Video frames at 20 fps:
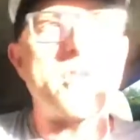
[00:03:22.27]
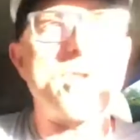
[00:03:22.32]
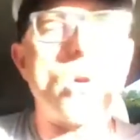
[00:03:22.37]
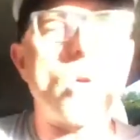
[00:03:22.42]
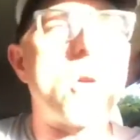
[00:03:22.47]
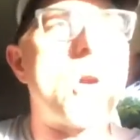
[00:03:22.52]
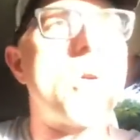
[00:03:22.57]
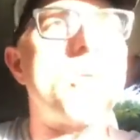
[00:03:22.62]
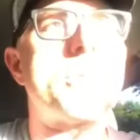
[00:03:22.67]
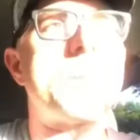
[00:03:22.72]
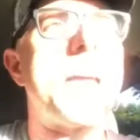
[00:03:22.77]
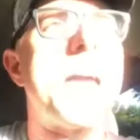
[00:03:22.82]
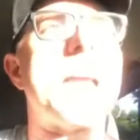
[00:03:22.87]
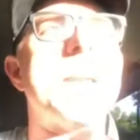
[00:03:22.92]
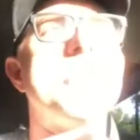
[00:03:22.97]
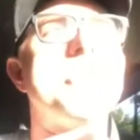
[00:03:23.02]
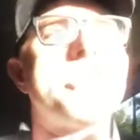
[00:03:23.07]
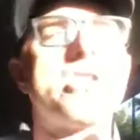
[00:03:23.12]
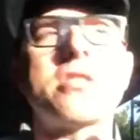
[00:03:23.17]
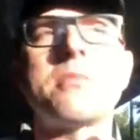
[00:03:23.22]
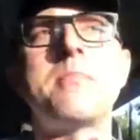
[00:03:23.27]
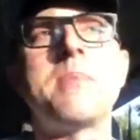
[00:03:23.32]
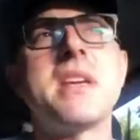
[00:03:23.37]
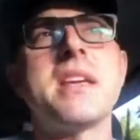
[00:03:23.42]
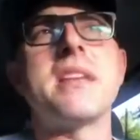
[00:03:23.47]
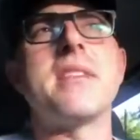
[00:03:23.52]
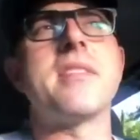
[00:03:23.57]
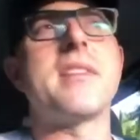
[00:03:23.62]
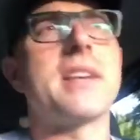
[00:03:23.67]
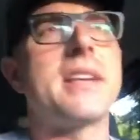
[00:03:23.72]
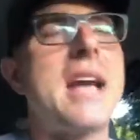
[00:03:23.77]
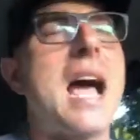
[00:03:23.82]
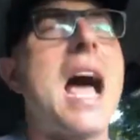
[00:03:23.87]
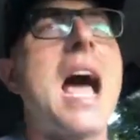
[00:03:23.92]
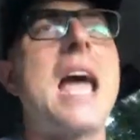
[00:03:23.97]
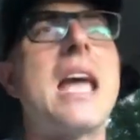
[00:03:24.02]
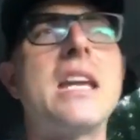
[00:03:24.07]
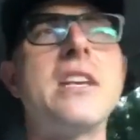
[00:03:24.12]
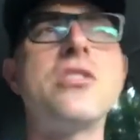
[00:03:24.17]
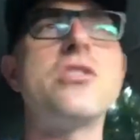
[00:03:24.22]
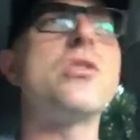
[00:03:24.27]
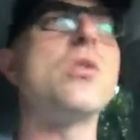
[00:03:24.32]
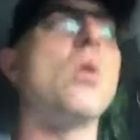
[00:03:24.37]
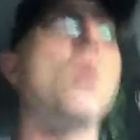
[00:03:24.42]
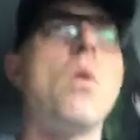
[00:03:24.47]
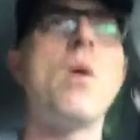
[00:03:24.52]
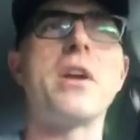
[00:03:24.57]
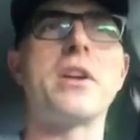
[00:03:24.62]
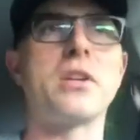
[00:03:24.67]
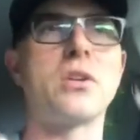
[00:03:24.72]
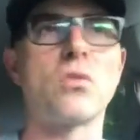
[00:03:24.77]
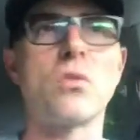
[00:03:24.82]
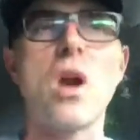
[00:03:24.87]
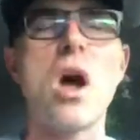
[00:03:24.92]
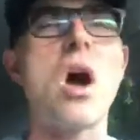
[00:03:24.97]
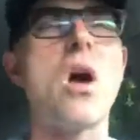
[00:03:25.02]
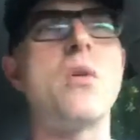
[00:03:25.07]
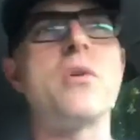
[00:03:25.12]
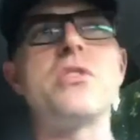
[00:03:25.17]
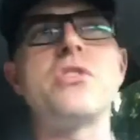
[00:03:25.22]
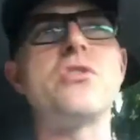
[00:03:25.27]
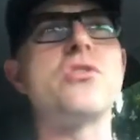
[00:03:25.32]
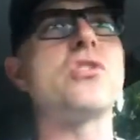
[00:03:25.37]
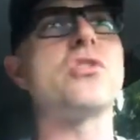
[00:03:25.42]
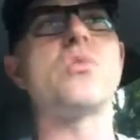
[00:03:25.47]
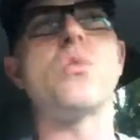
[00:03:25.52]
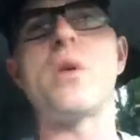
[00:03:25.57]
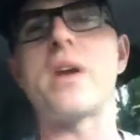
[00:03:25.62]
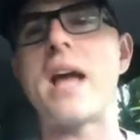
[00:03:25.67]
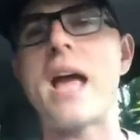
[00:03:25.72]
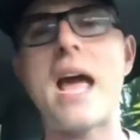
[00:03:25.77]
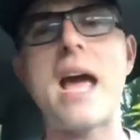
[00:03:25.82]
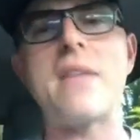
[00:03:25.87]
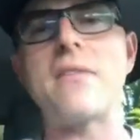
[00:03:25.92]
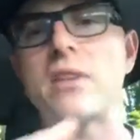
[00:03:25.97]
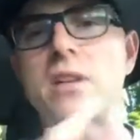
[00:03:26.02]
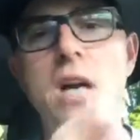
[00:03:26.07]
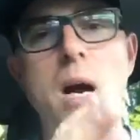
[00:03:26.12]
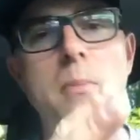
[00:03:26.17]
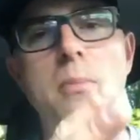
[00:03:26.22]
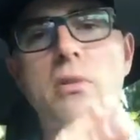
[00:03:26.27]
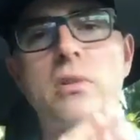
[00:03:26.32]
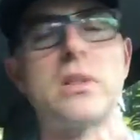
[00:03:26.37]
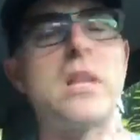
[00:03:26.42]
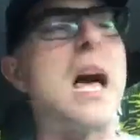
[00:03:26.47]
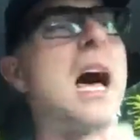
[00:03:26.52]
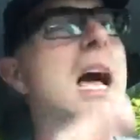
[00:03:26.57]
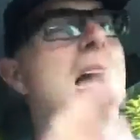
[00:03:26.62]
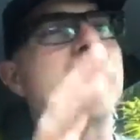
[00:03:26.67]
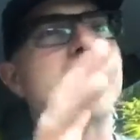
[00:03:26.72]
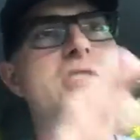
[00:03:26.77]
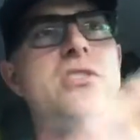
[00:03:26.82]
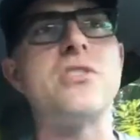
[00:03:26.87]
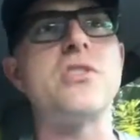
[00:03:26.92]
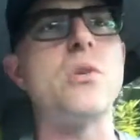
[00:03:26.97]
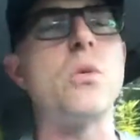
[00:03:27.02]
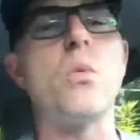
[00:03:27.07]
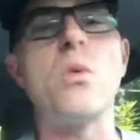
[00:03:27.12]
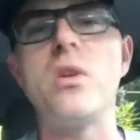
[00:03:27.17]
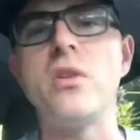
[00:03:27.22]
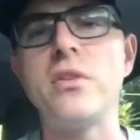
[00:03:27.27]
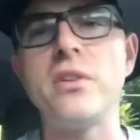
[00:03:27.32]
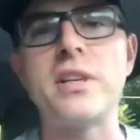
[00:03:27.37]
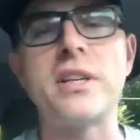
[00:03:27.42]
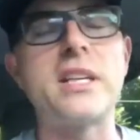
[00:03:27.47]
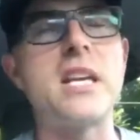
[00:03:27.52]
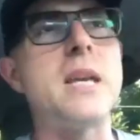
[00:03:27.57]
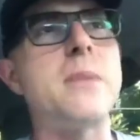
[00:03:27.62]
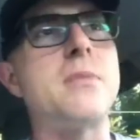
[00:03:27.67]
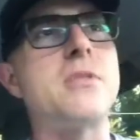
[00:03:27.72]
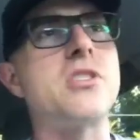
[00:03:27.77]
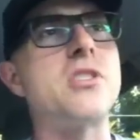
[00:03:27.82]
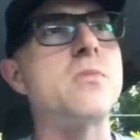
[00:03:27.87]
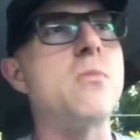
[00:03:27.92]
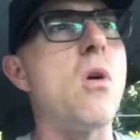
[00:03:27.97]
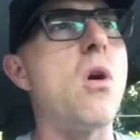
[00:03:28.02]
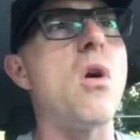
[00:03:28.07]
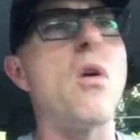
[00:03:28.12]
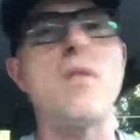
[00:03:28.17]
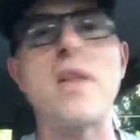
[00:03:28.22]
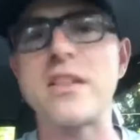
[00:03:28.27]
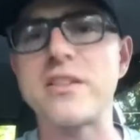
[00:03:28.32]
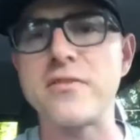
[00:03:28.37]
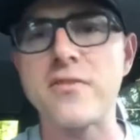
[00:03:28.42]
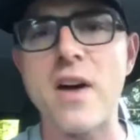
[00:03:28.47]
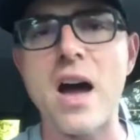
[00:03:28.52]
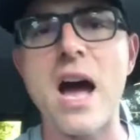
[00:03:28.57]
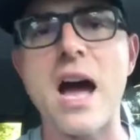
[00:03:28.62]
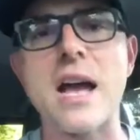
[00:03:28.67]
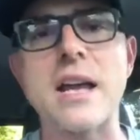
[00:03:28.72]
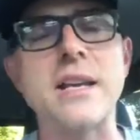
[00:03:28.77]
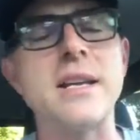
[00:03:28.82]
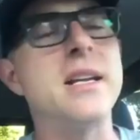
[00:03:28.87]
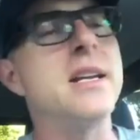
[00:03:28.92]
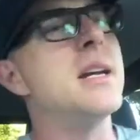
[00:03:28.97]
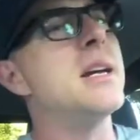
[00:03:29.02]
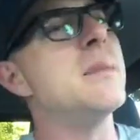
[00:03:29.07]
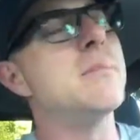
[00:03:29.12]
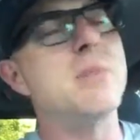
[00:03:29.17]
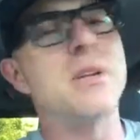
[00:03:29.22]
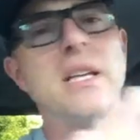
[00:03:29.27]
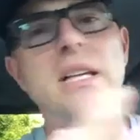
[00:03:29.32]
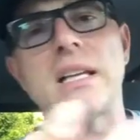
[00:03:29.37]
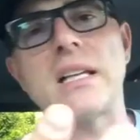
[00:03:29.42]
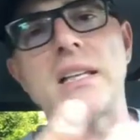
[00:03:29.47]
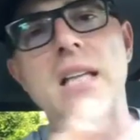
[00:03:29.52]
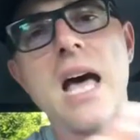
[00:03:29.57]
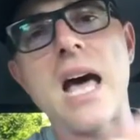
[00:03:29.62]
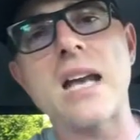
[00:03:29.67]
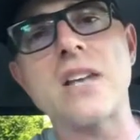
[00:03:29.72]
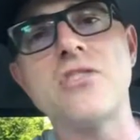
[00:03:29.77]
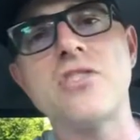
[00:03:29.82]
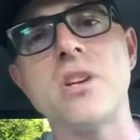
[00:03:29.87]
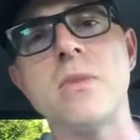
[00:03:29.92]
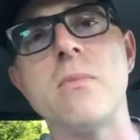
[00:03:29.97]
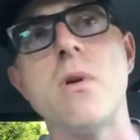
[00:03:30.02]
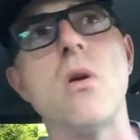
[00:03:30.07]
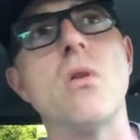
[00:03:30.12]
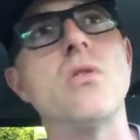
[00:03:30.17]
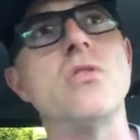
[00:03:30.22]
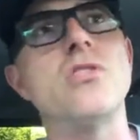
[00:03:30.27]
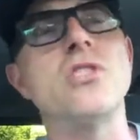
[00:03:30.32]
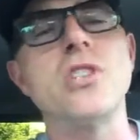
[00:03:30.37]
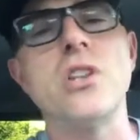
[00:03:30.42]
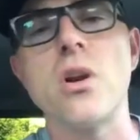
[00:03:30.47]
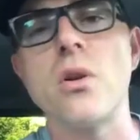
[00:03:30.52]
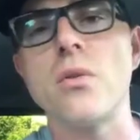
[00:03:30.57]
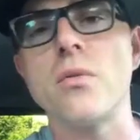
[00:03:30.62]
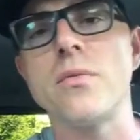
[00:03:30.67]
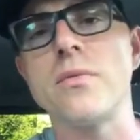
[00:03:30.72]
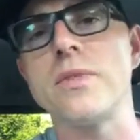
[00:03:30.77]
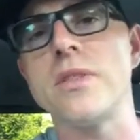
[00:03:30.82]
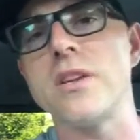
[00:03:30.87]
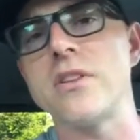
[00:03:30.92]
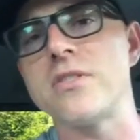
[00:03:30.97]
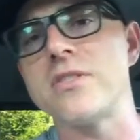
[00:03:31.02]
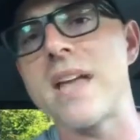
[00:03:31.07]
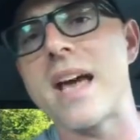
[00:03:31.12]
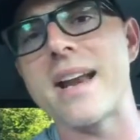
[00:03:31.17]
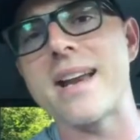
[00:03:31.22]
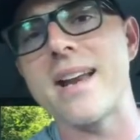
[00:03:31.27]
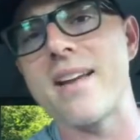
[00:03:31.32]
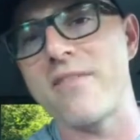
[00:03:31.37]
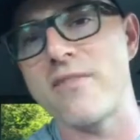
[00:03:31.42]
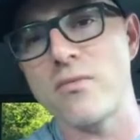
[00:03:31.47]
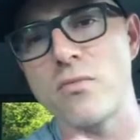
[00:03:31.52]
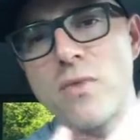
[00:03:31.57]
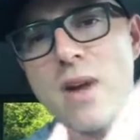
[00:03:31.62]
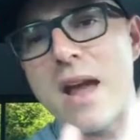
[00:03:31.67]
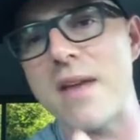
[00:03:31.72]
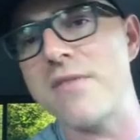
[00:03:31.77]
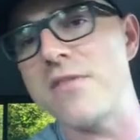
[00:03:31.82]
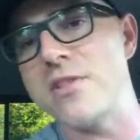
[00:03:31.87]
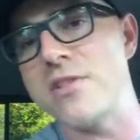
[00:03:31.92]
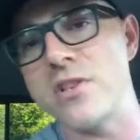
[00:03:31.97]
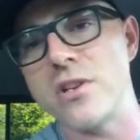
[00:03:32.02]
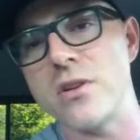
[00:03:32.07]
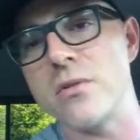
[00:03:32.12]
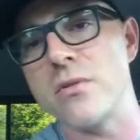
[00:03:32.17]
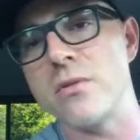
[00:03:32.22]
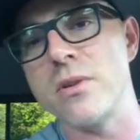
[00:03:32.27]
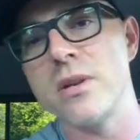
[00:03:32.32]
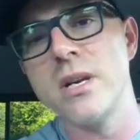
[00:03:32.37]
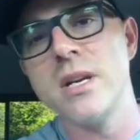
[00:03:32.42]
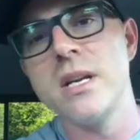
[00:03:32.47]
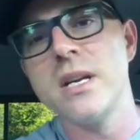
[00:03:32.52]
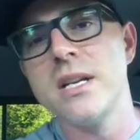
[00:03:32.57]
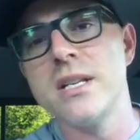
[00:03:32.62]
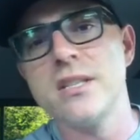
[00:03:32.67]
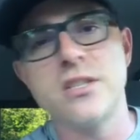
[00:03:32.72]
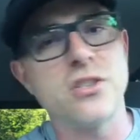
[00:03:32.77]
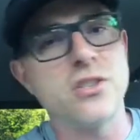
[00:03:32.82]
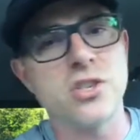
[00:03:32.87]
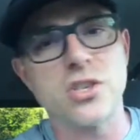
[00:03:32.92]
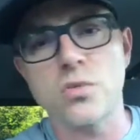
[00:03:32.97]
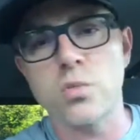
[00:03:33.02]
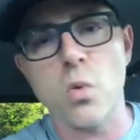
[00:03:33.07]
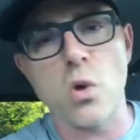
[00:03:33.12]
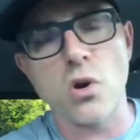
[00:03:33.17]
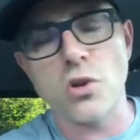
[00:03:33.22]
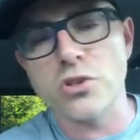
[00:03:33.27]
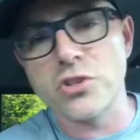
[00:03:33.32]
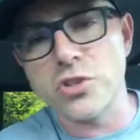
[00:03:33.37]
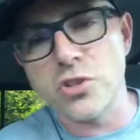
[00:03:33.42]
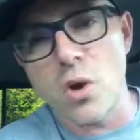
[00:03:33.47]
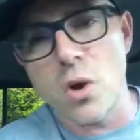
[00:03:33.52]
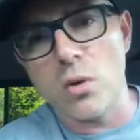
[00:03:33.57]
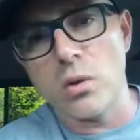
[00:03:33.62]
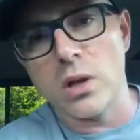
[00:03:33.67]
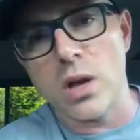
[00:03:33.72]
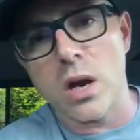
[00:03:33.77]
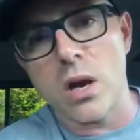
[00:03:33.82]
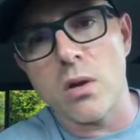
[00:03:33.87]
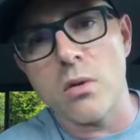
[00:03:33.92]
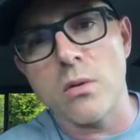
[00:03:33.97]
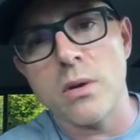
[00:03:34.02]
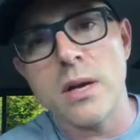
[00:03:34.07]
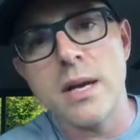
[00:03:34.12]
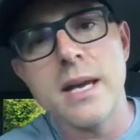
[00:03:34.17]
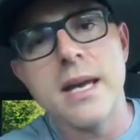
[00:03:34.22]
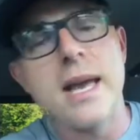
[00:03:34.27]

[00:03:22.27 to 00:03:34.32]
if you're okay just being the guy and you don't want to grow and you just want to have a couple clients and you're willing to keep it small, that's fine. But like a lot of gym owners, you know, there's not enough revenue to just work solo.